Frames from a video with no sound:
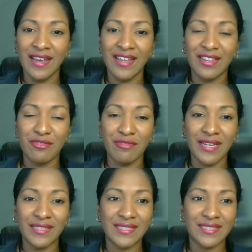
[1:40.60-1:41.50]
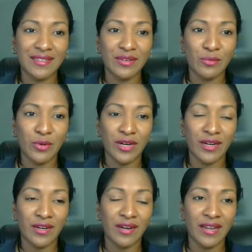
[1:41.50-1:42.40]
the rates
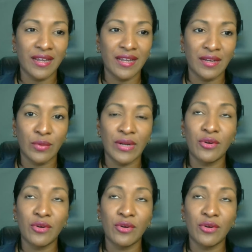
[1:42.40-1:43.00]
were, when